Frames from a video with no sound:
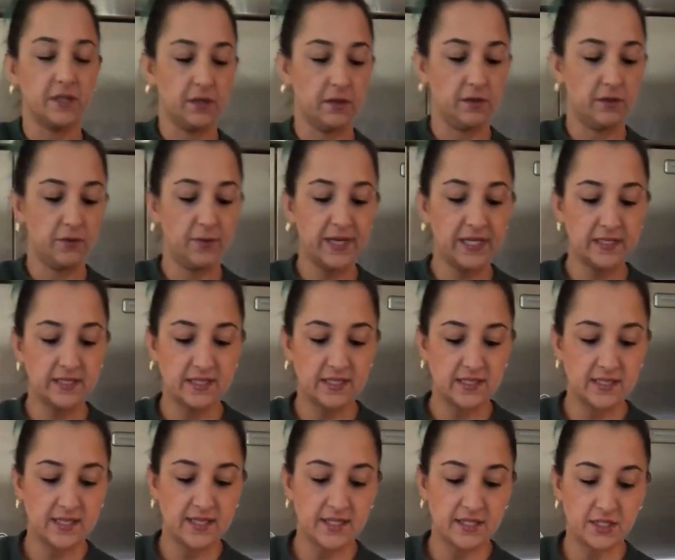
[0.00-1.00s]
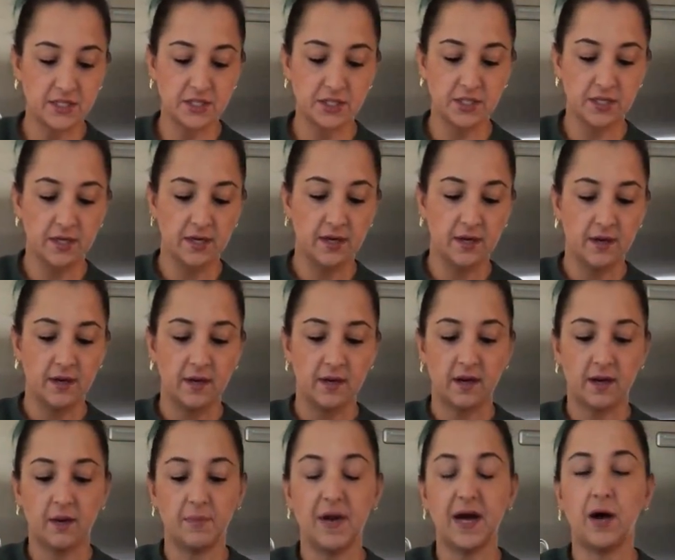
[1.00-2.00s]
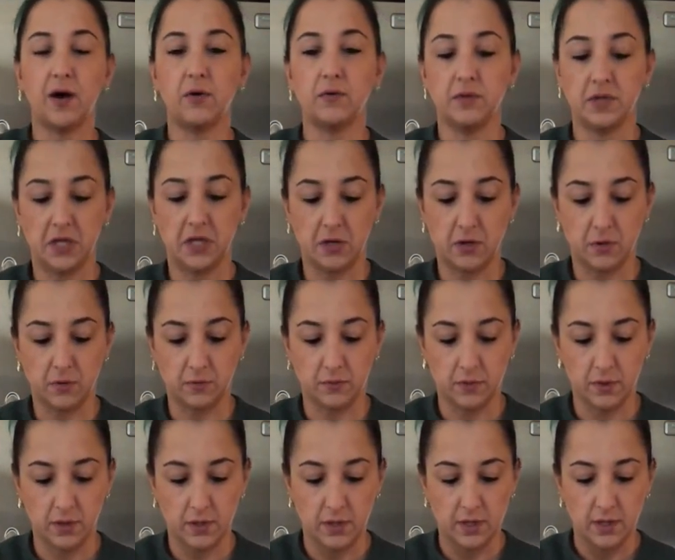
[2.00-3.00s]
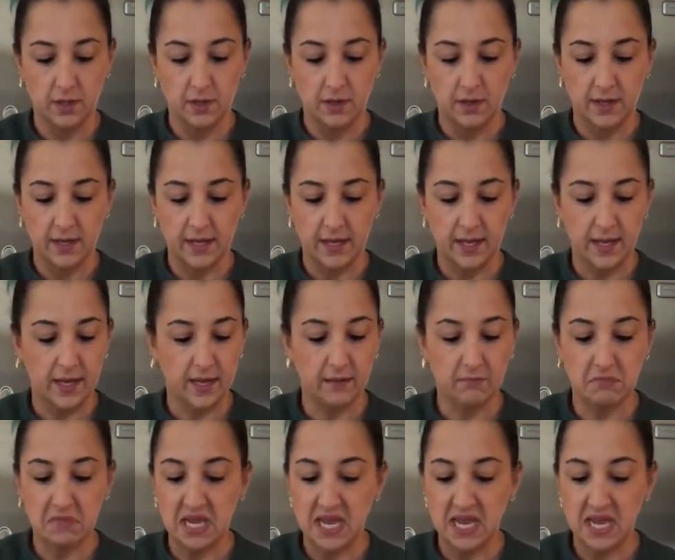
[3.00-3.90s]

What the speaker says: a quick stitch, about, you know, an